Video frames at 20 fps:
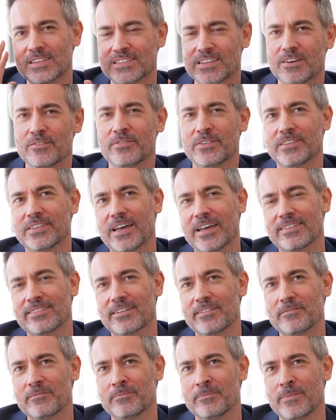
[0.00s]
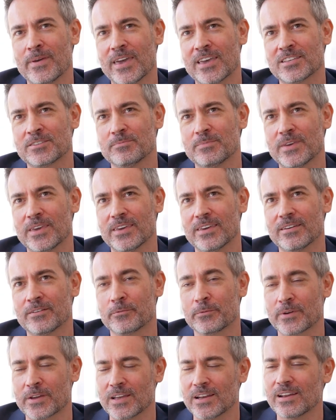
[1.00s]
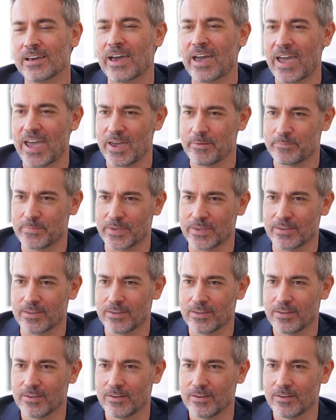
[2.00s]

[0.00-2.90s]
is something that makes me really happy.